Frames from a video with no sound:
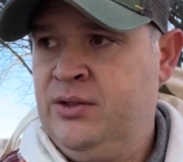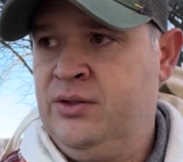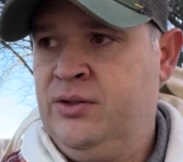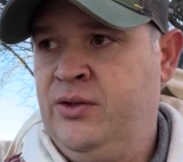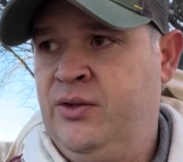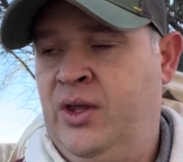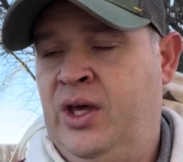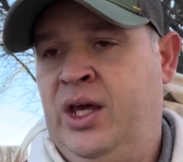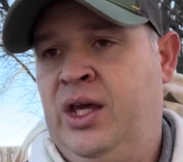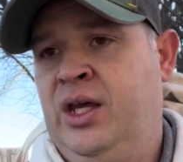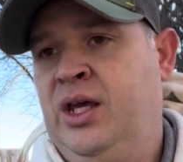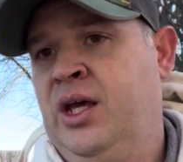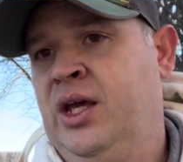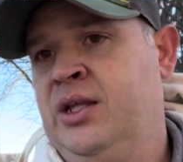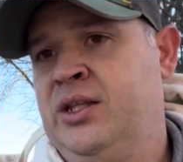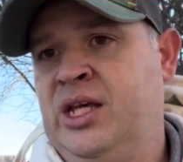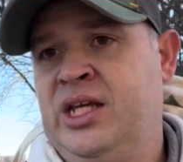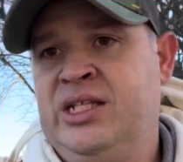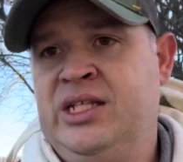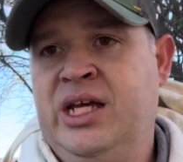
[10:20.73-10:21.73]

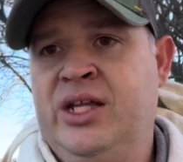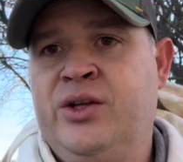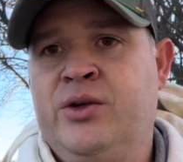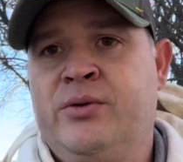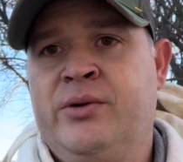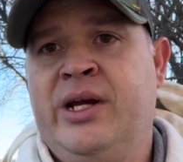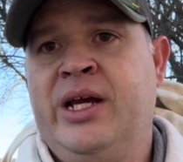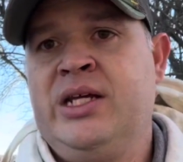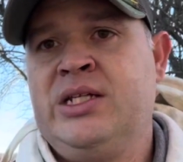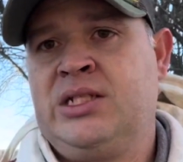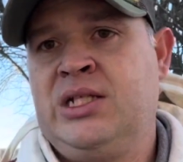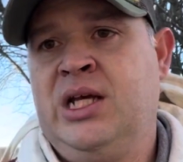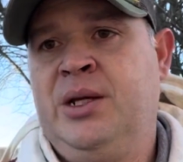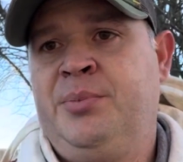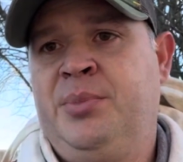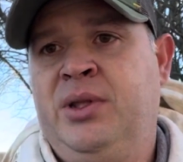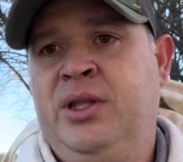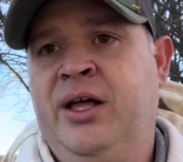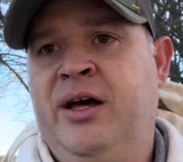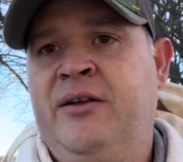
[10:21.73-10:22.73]
They tend to raise up
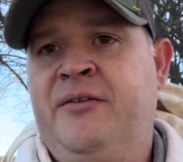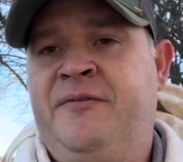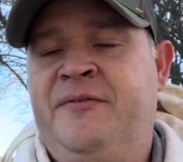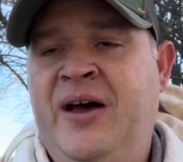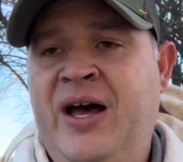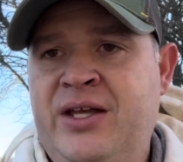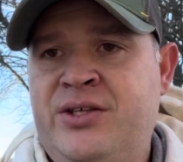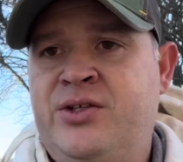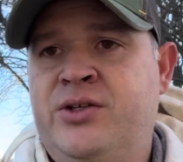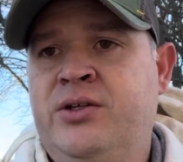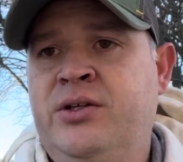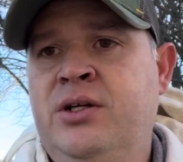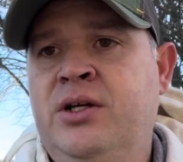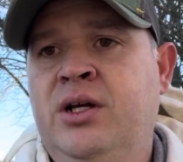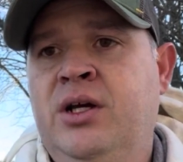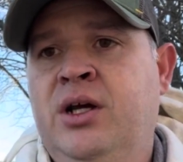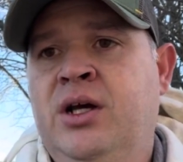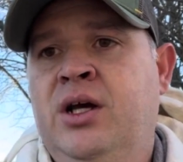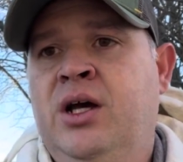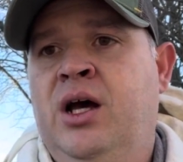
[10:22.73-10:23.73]
a lot faster
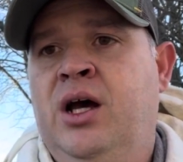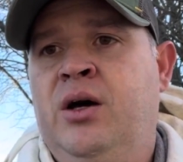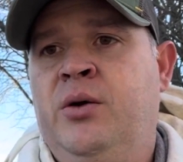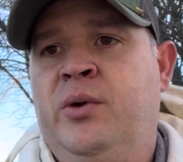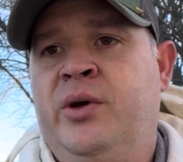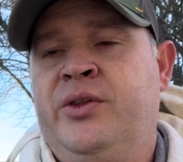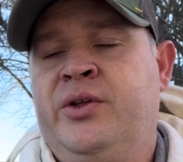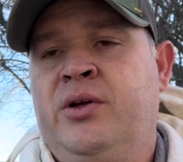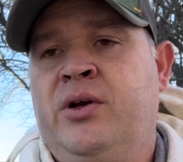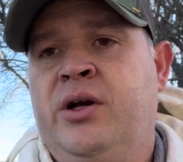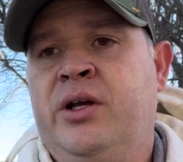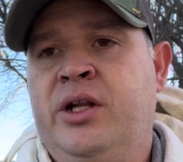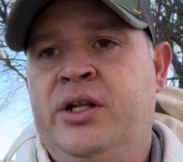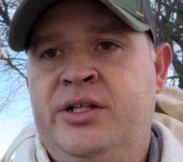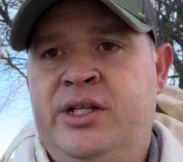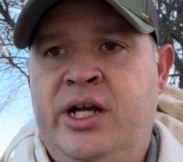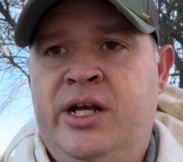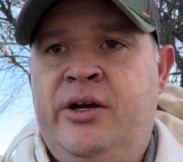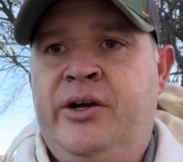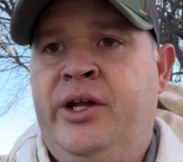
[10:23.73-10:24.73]
when they're on a
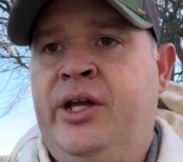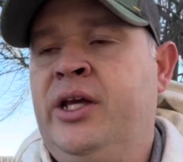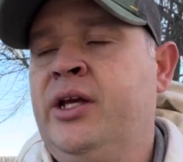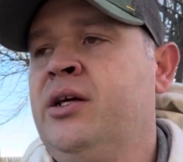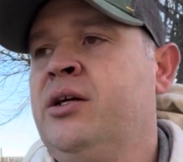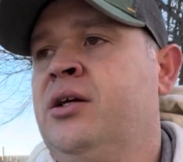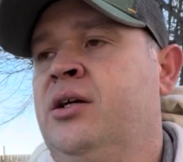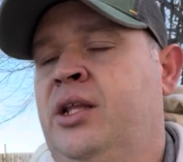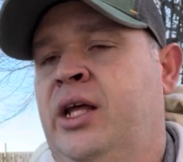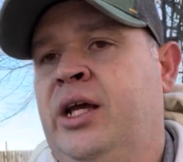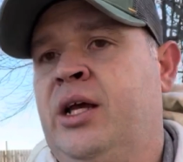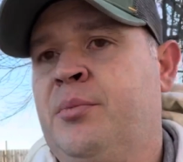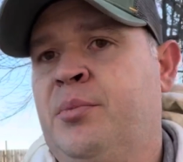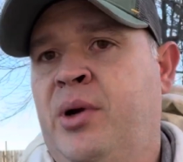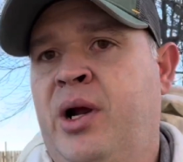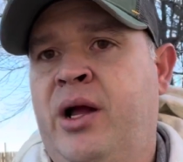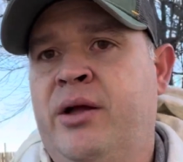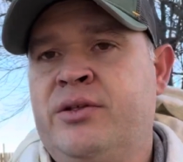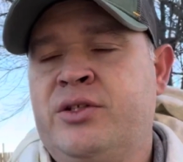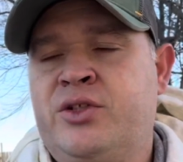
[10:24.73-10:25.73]
dairy, like a
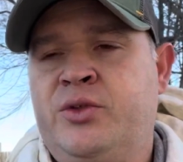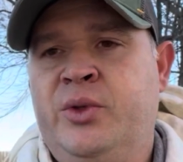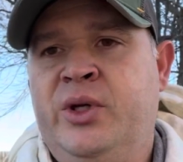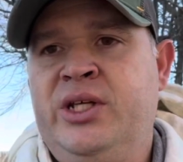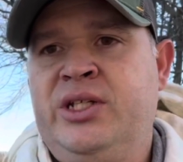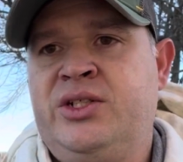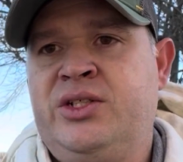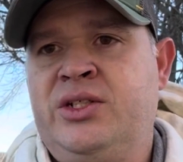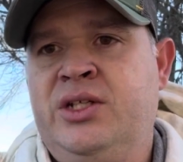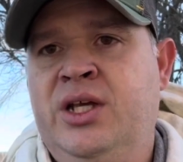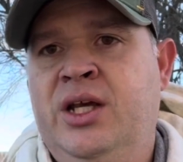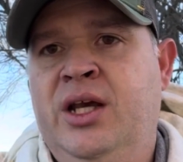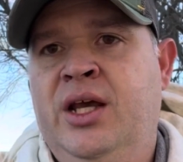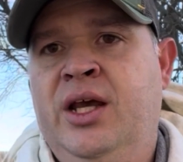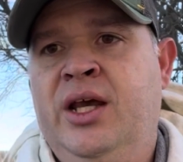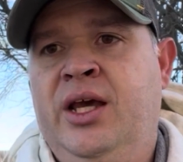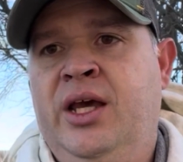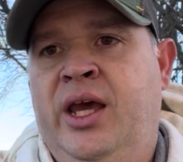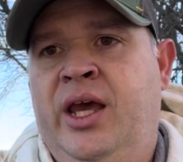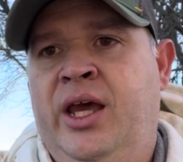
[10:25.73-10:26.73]
brown Swiss,
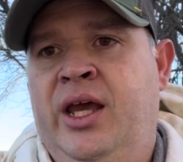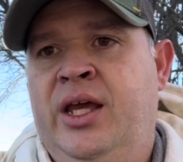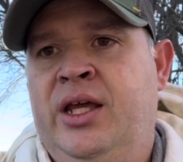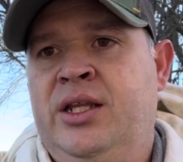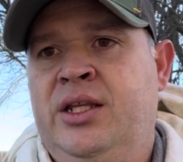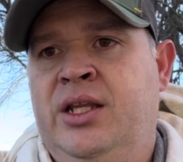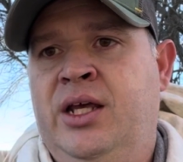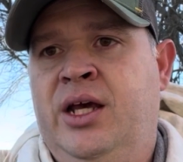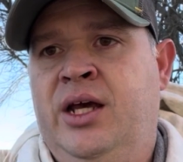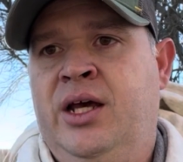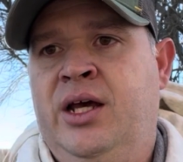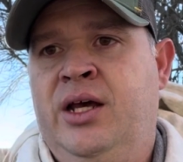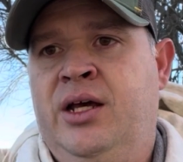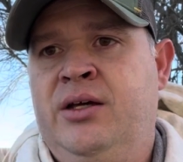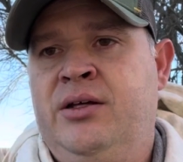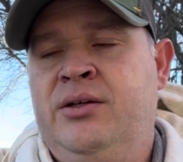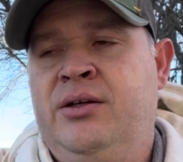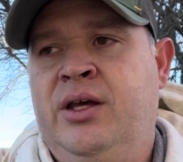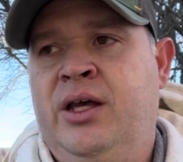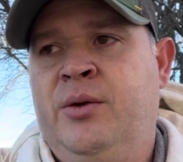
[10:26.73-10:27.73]
and
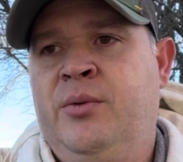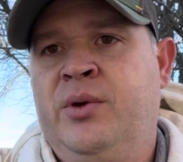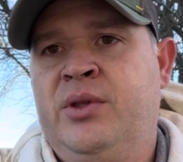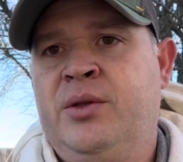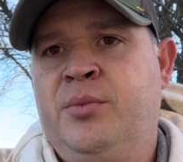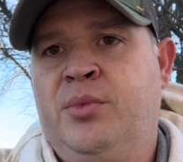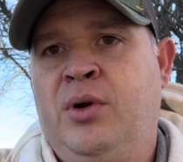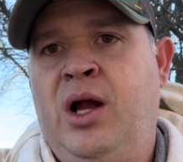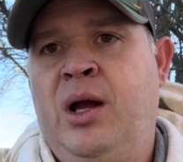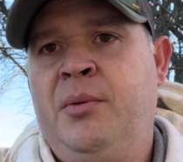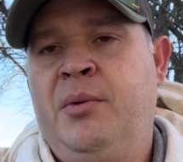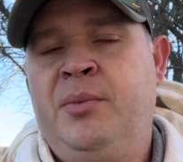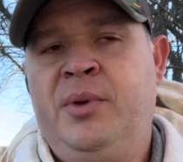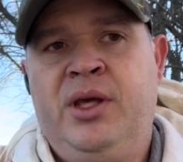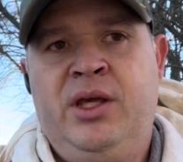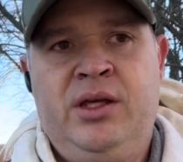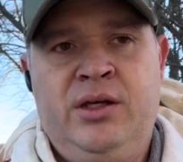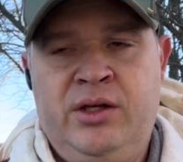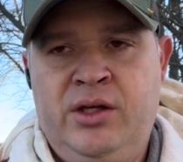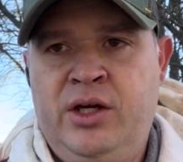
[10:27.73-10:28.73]
with the Brahma
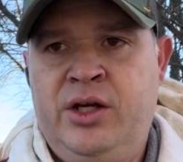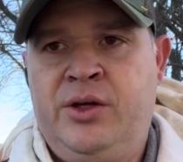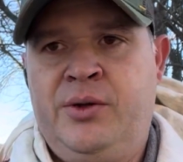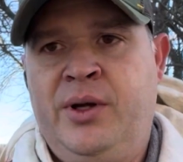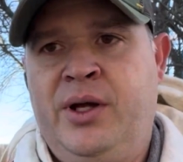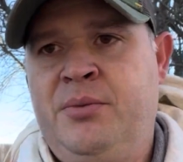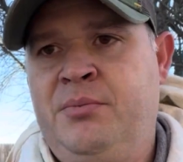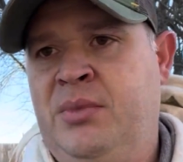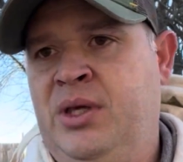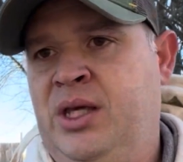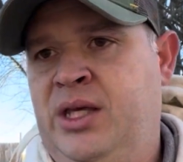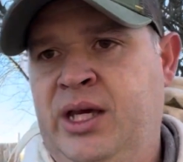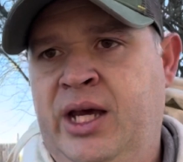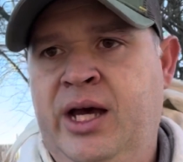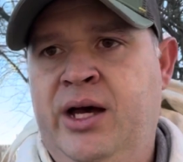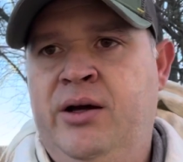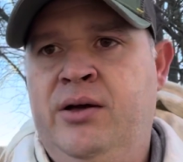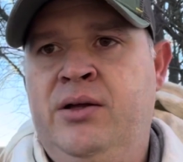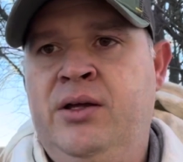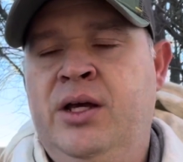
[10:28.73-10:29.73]
being a great meat
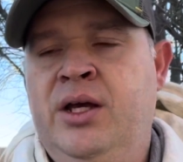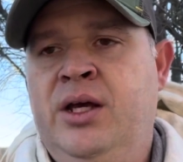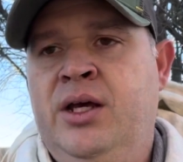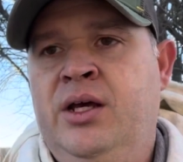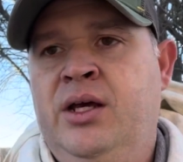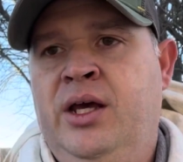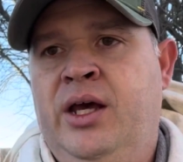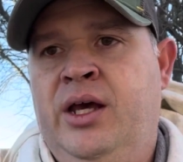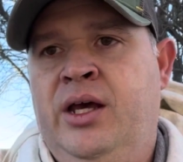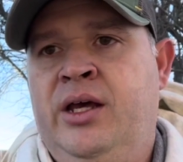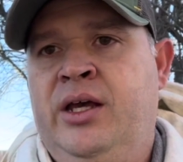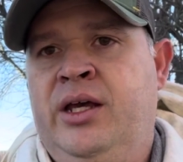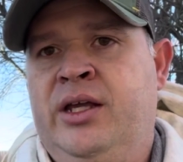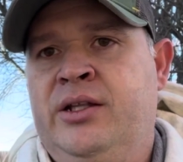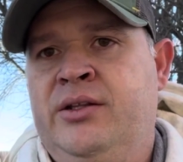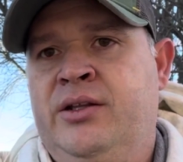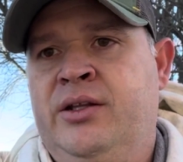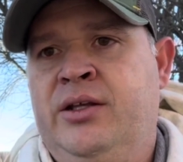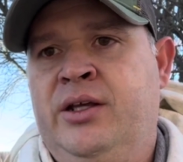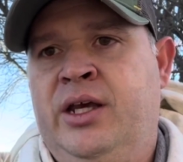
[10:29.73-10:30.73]
cow,
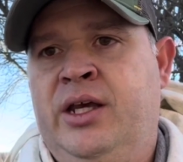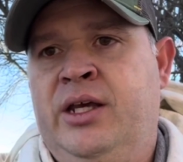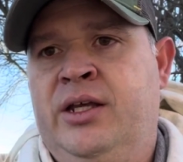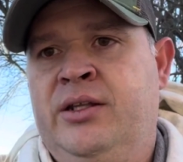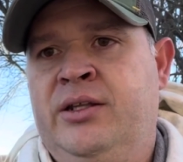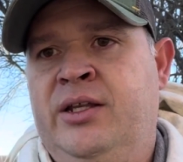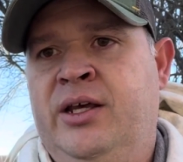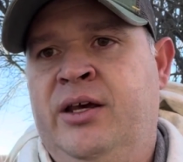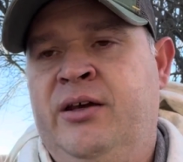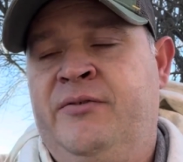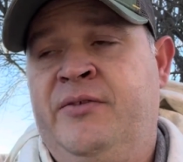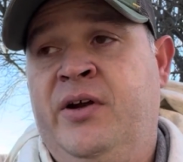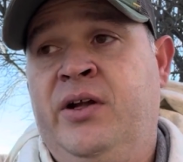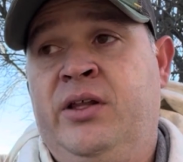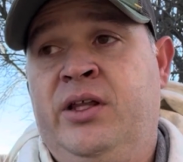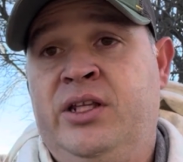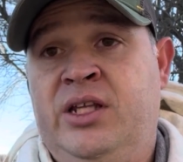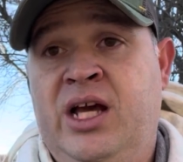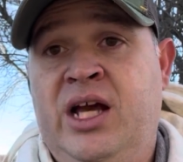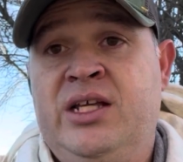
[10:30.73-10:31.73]
and
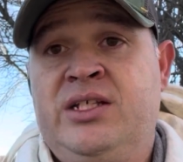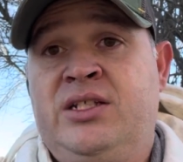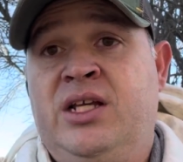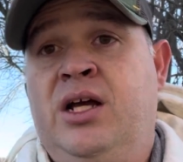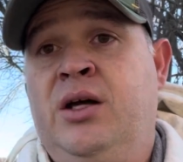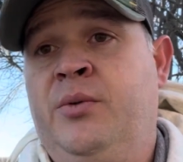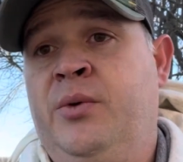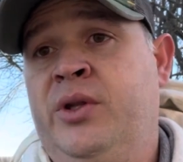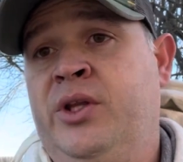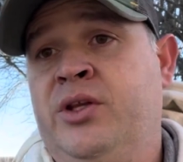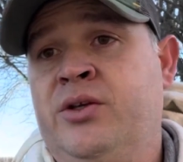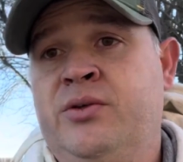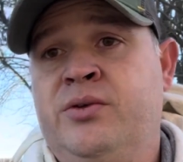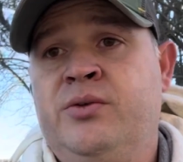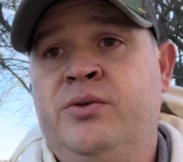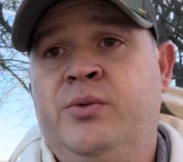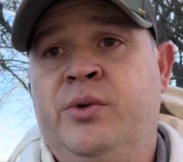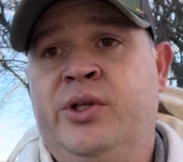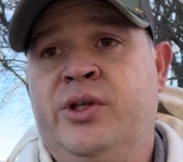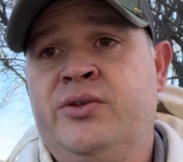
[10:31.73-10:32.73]
fairly docile
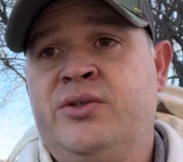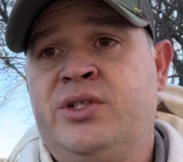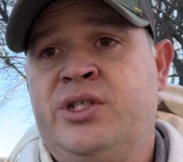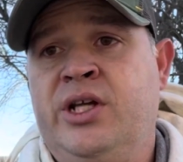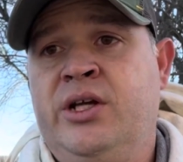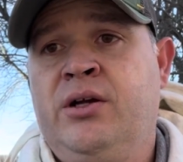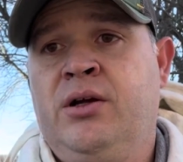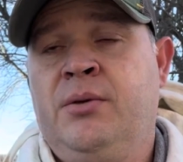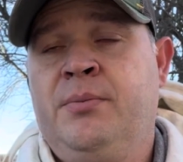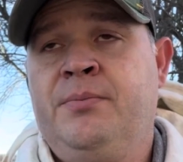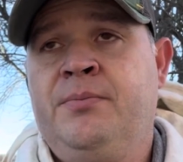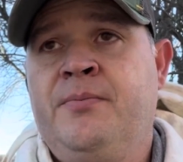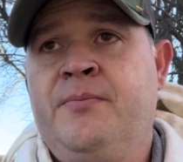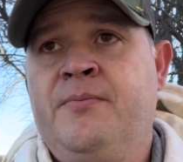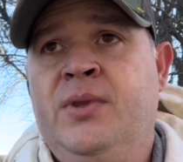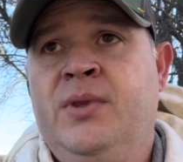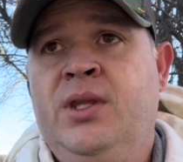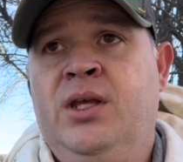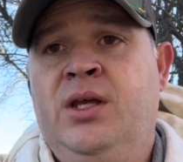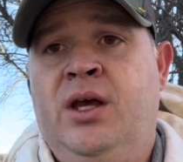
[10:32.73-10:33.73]
when you steer them,
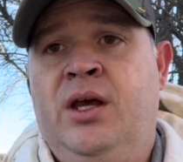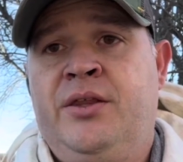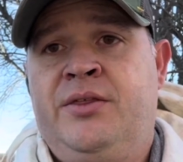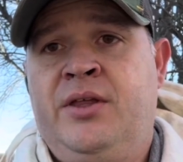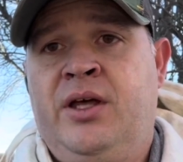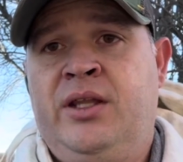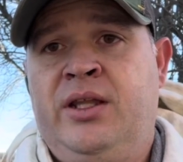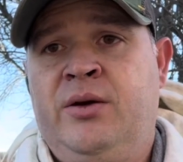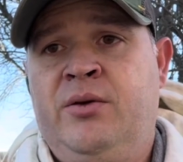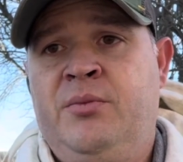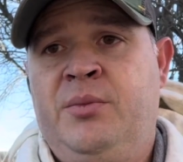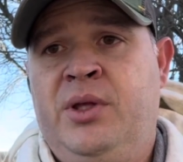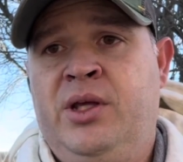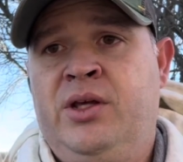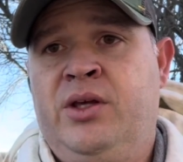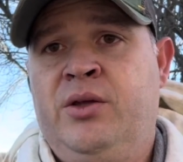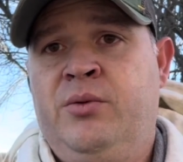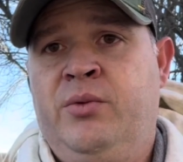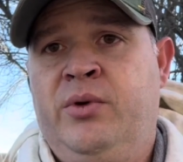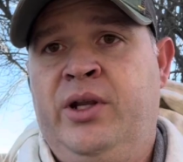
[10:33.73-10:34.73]
I thought that would be a
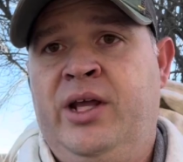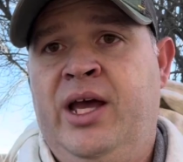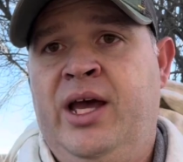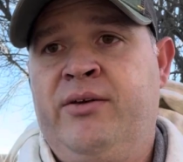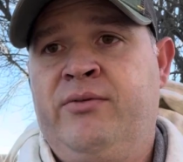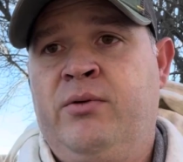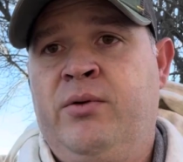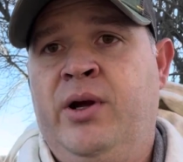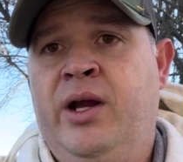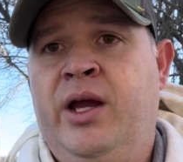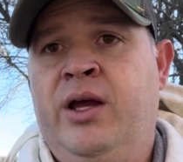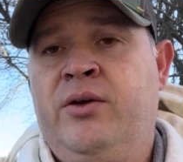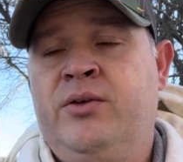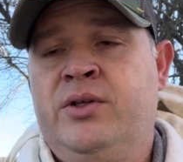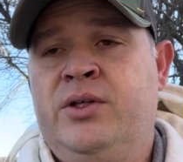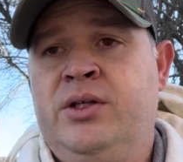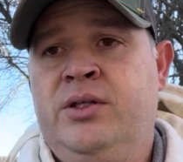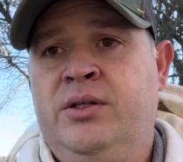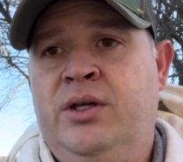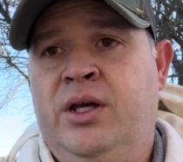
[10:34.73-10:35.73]
good one to have around
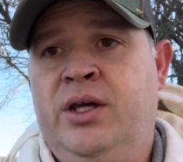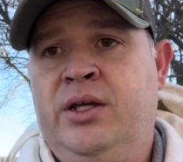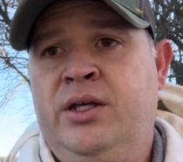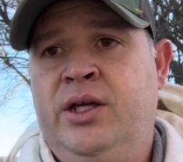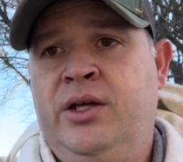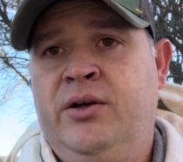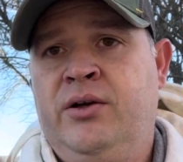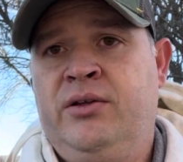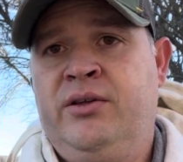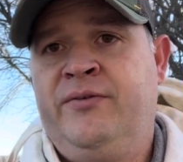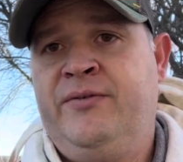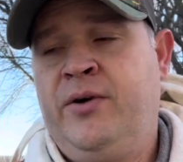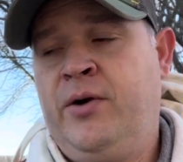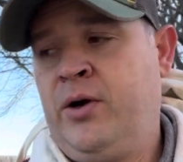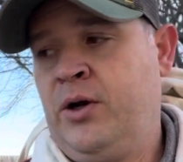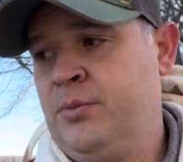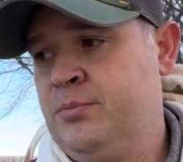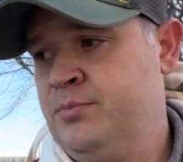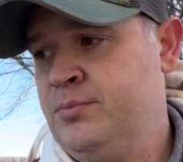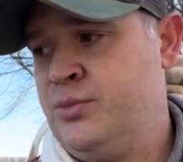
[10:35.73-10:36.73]
here on the
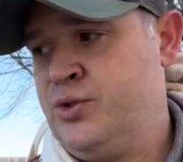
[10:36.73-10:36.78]
farm.